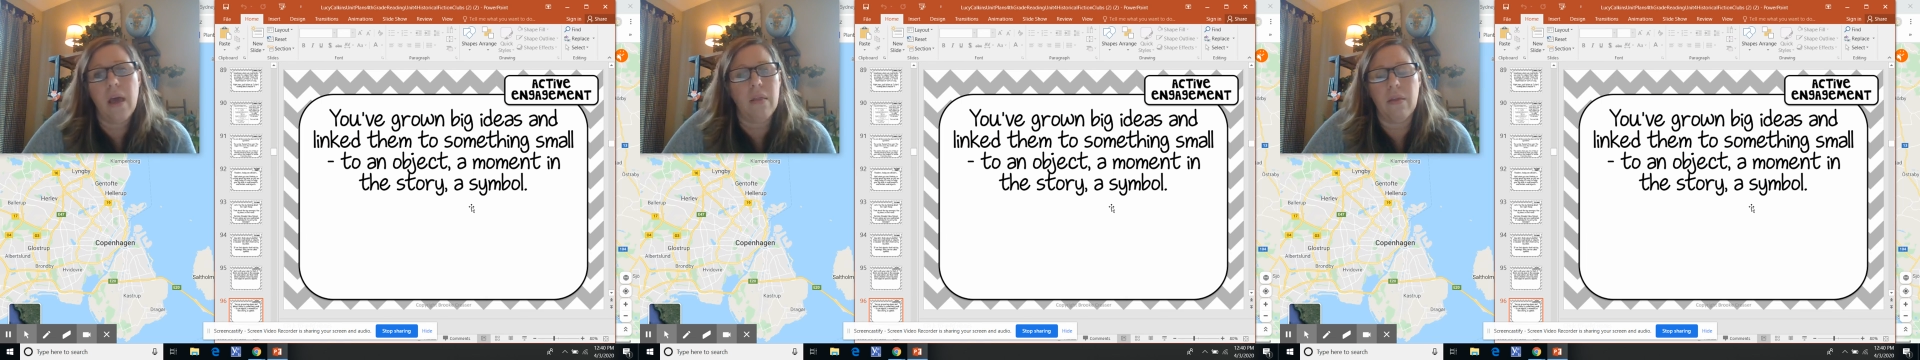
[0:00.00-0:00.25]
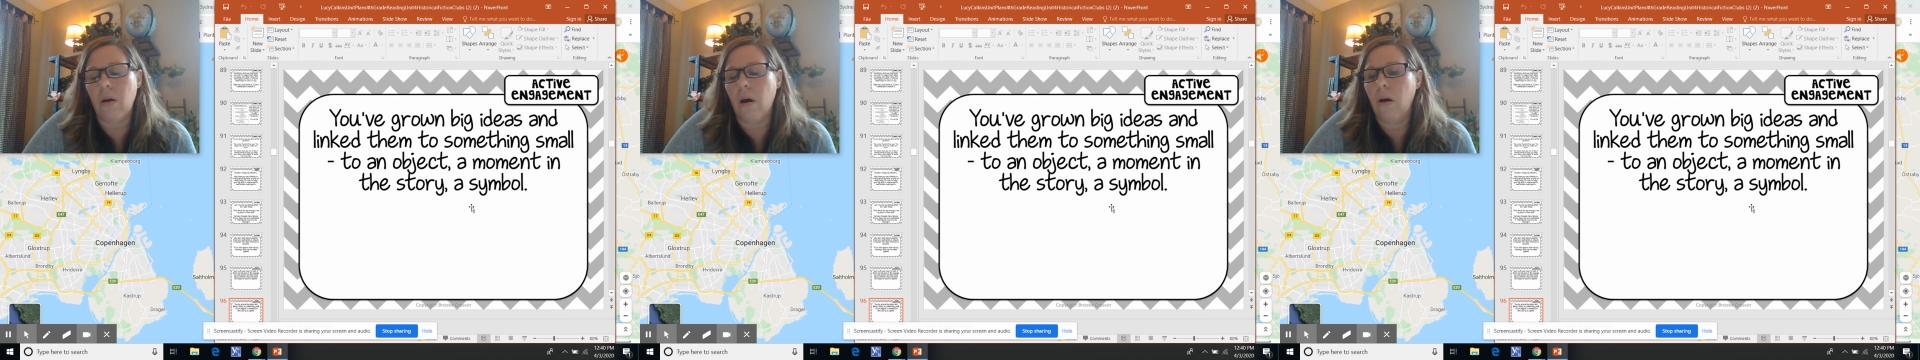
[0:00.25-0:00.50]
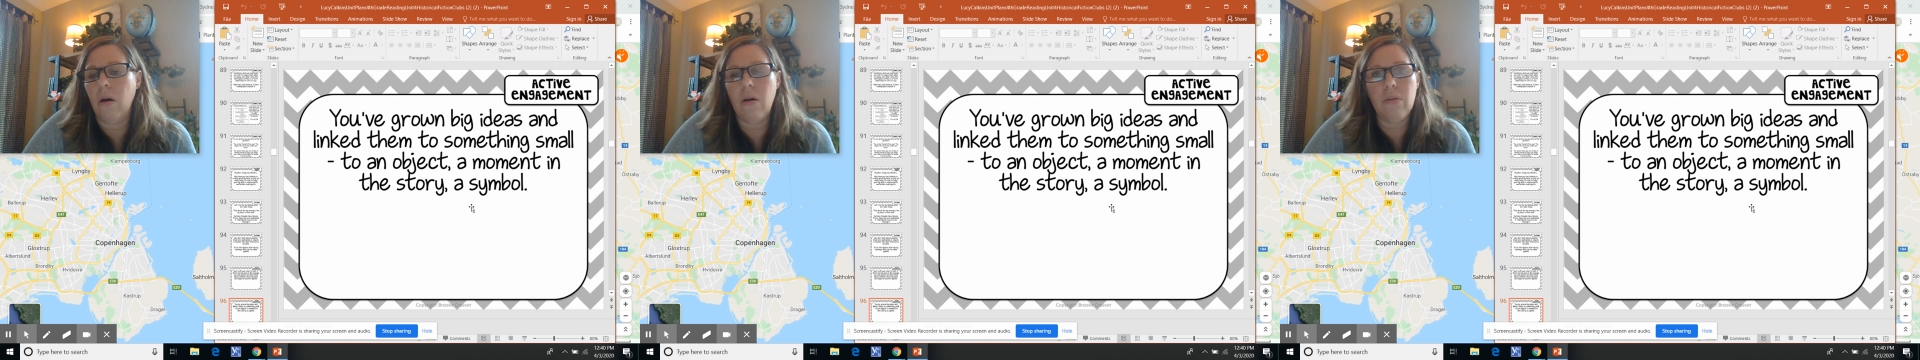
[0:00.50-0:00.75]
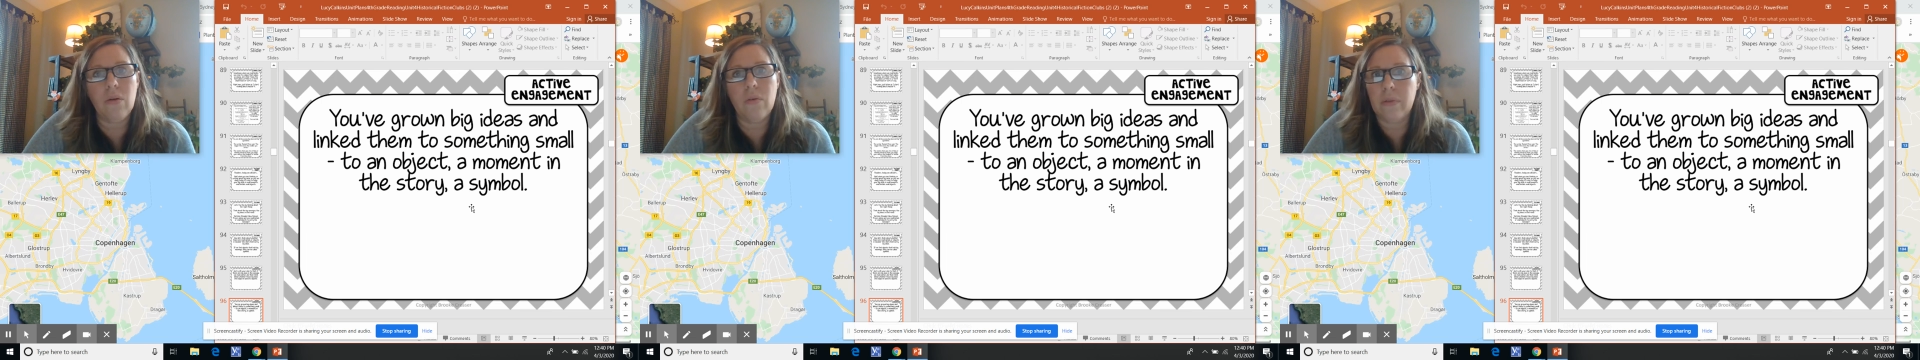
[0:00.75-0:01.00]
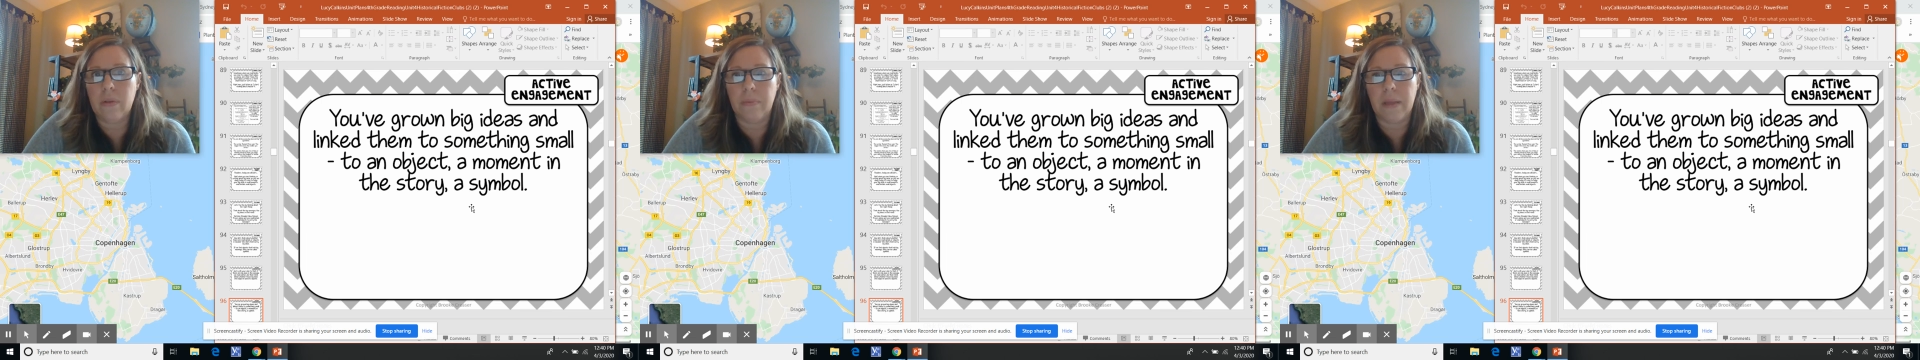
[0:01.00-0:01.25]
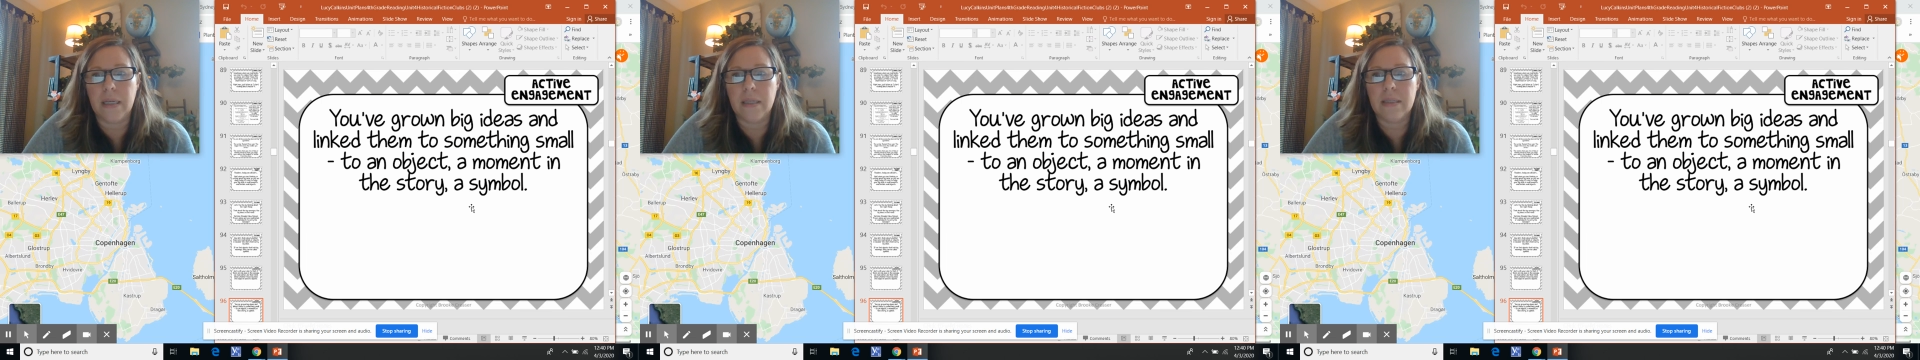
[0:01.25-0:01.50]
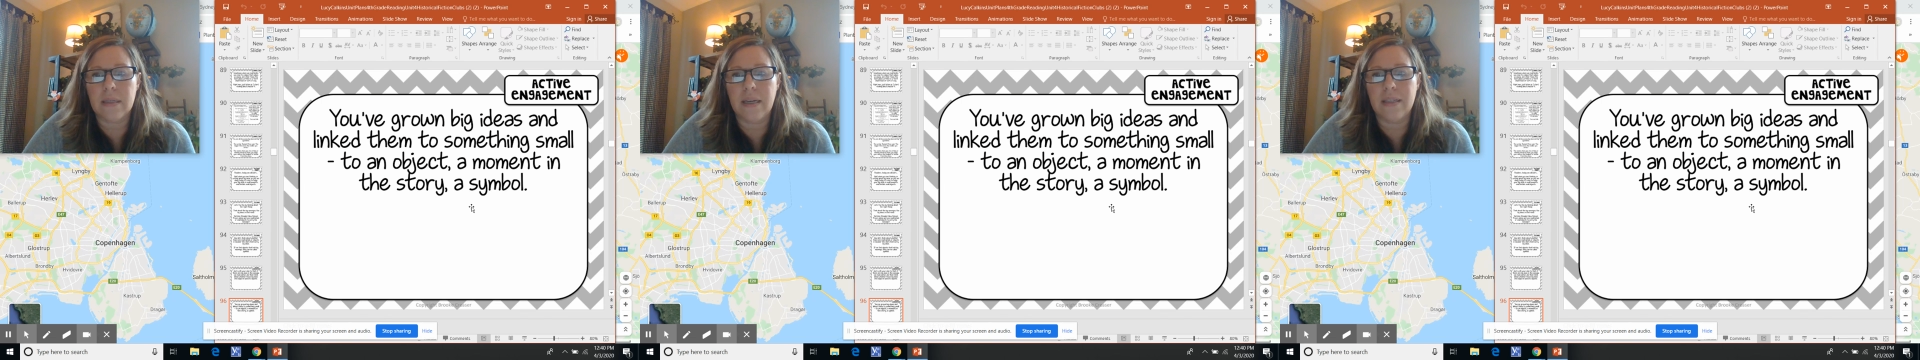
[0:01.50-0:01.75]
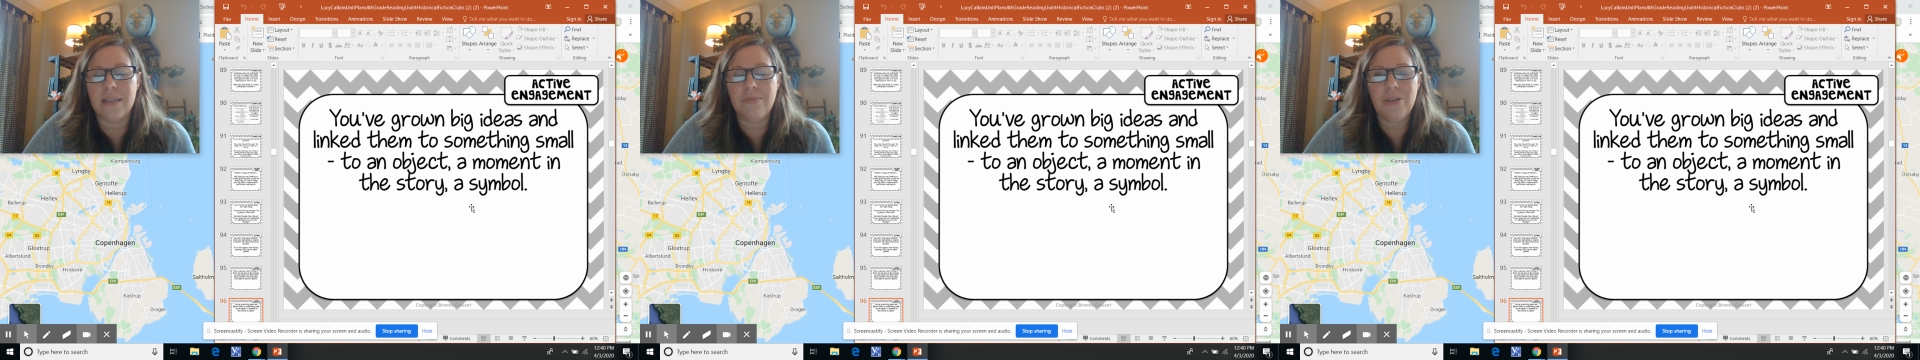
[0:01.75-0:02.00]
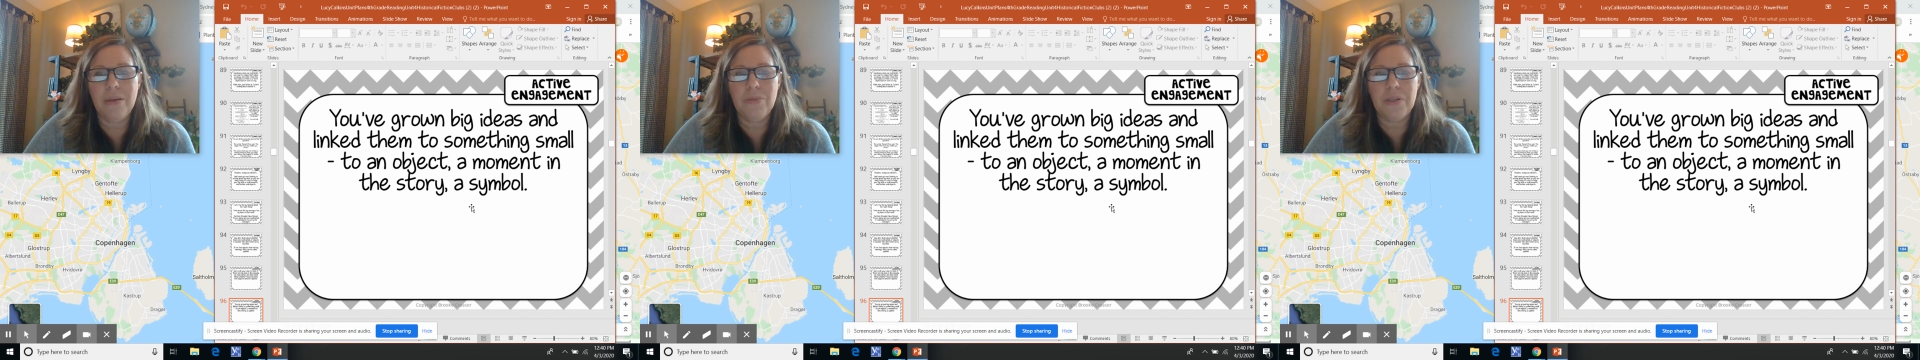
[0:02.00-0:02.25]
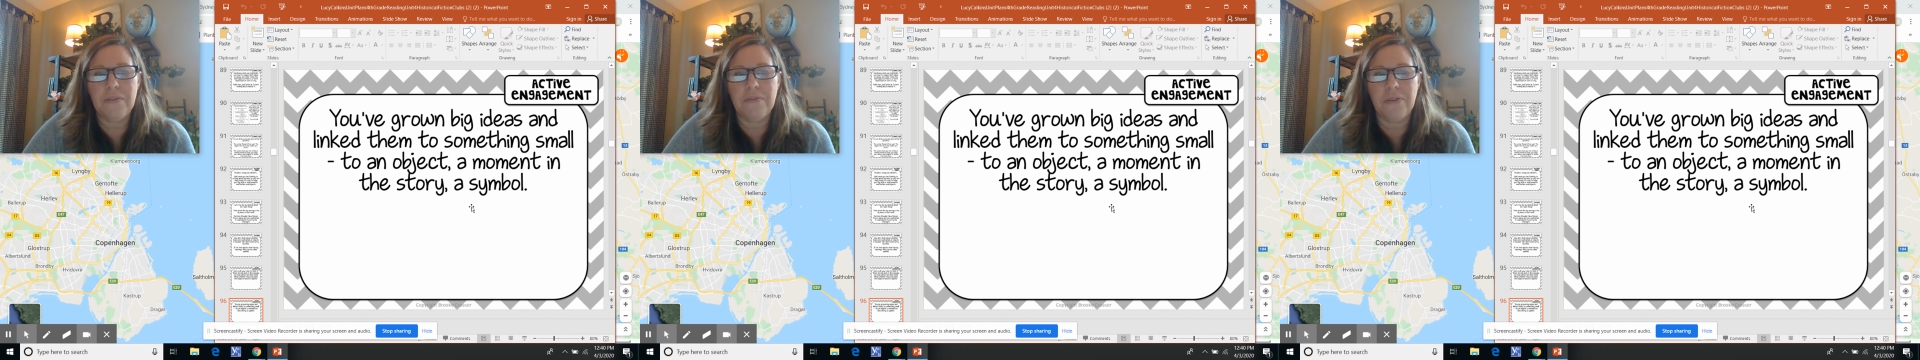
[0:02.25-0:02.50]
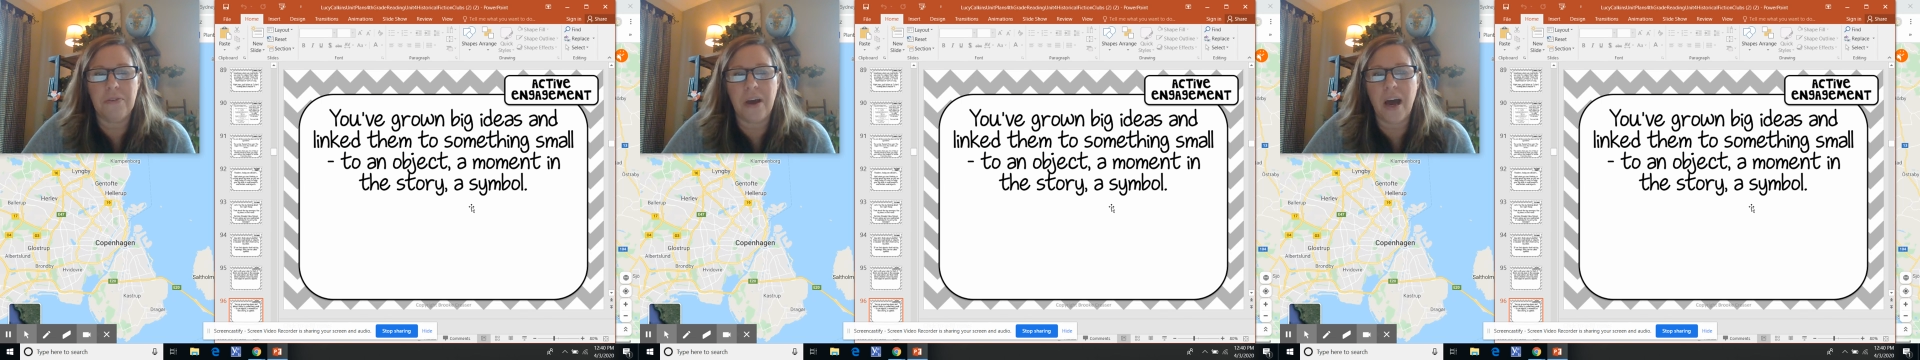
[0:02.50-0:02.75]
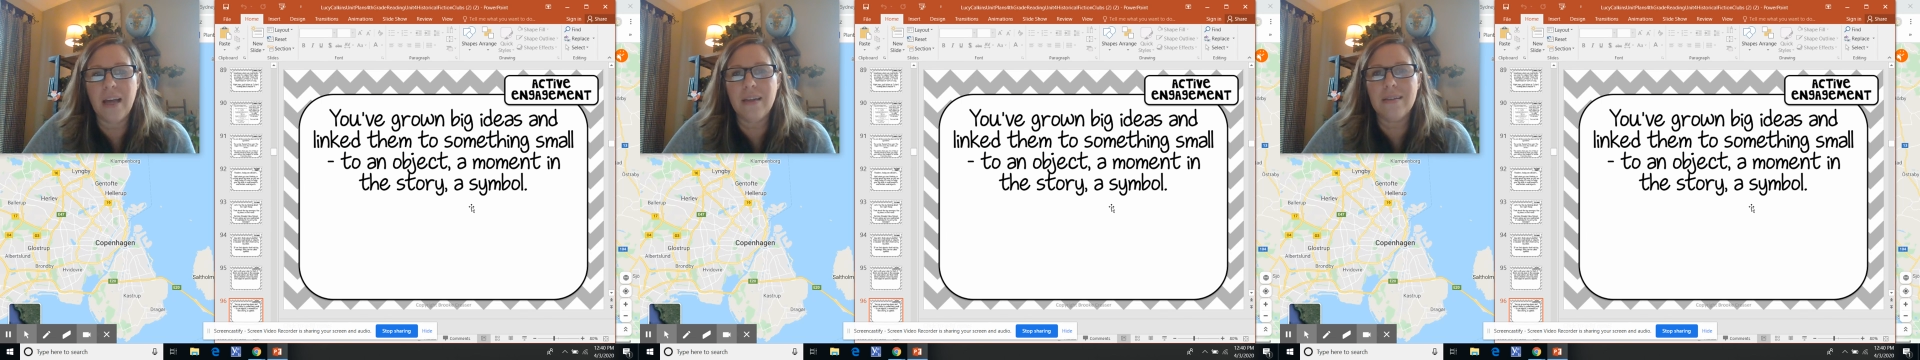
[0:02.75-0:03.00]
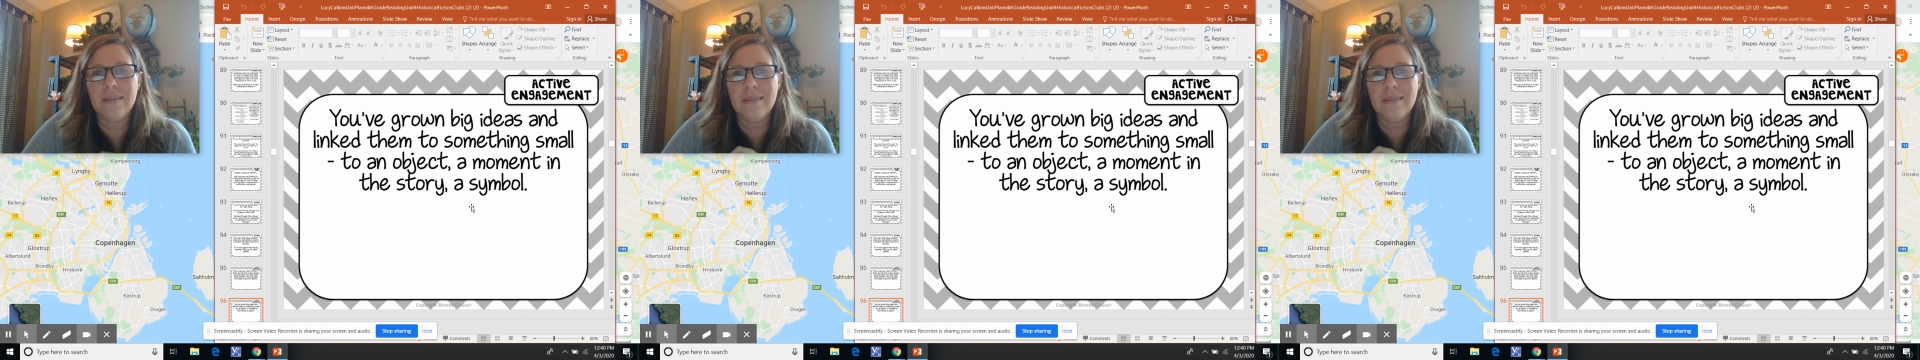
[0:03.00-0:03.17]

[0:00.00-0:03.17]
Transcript: They're all over the place. And sometimes if you're not